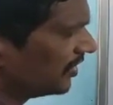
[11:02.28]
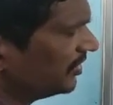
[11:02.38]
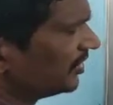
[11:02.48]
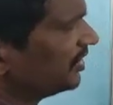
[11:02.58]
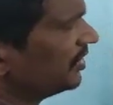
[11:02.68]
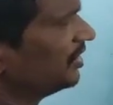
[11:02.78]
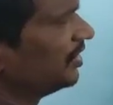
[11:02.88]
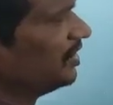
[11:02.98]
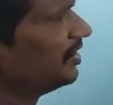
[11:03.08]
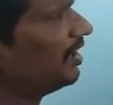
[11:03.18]
right?
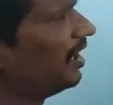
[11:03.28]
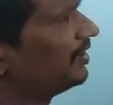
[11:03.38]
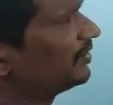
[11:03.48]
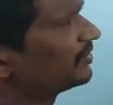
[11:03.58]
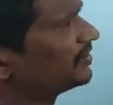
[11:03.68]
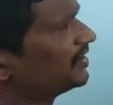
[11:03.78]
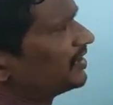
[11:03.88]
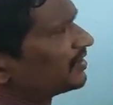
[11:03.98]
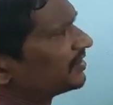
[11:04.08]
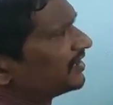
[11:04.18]
And
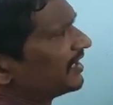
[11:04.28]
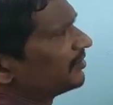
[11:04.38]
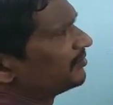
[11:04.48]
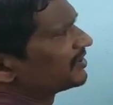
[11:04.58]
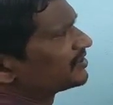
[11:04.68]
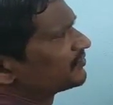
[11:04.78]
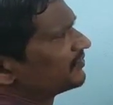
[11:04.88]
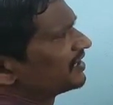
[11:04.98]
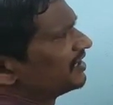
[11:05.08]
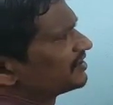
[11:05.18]
here the diameter
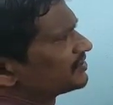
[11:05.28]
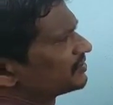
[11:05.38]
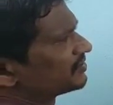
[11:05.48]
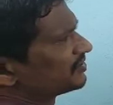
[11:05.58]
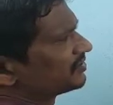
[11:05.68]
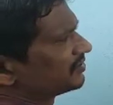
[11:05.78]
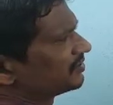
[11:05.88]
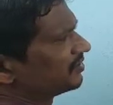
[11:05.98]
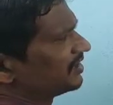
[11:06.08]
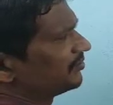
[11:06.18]
is very less.
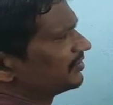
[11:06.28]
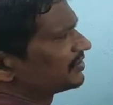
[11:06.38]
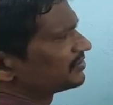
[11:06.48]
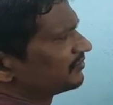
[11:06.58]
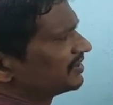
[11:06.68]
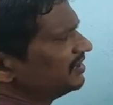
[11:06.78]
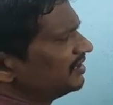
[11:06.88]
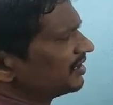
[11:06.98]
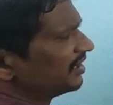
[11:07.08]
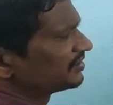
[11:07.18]
The diameter is
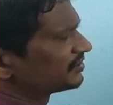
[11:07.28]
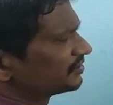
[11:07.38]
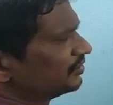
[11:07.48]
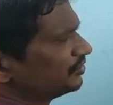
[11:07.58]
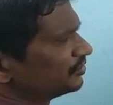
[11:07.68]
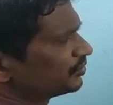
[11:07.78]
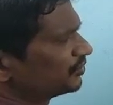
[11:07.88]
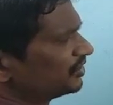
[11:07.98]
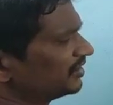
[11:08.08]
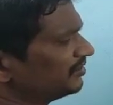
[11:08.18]
very less.
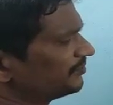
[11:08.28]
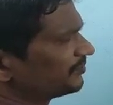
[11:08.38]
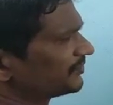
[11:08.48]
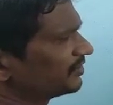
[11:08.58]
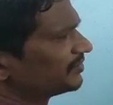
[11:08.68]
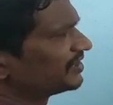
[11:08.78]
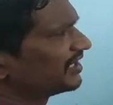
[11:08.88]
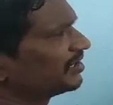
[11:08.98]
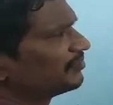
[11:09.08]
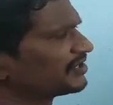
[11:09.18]
So here, if the
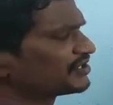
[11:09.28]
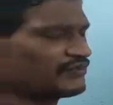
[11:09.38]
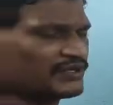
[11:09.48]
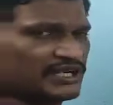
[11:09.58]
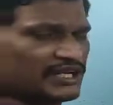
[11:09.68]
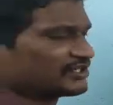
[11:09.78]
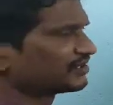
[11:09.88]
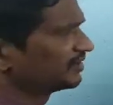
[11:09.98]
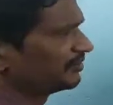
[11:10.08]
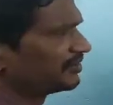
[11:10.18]
diameter is very
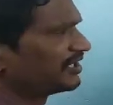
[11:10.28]
less,